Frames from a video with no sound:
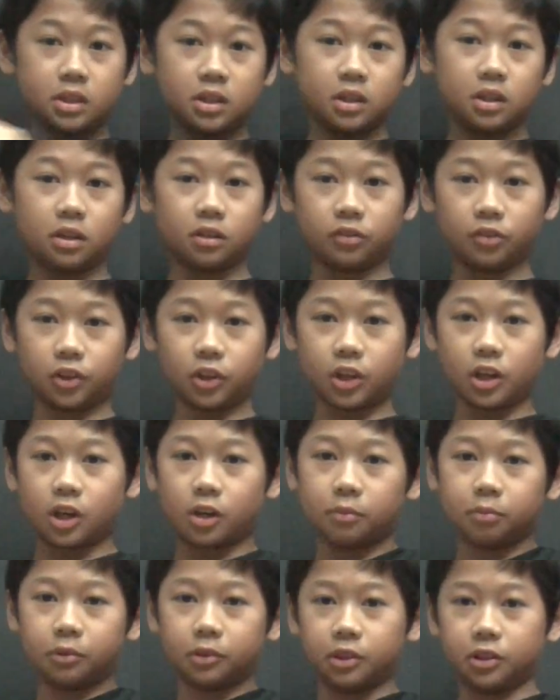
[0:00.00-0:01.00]
It'll really
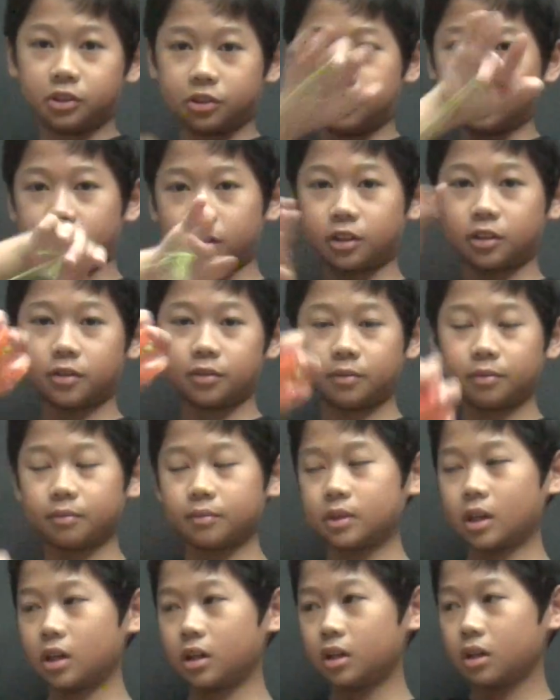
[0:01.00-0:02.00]
help with this trick.
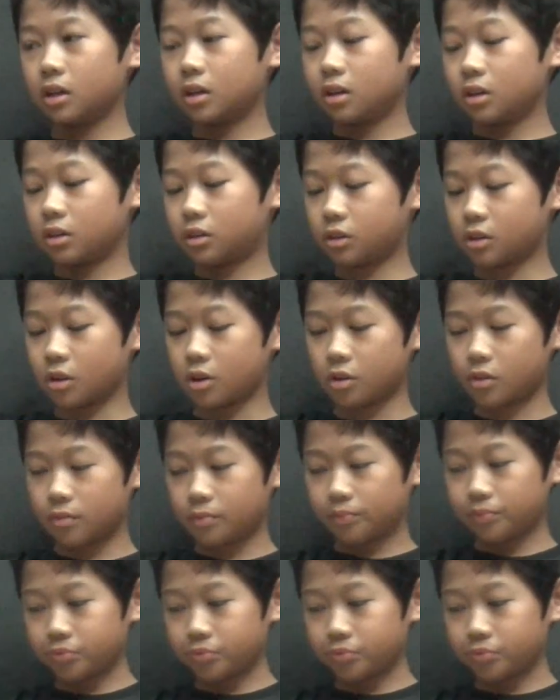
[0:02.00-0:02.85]
So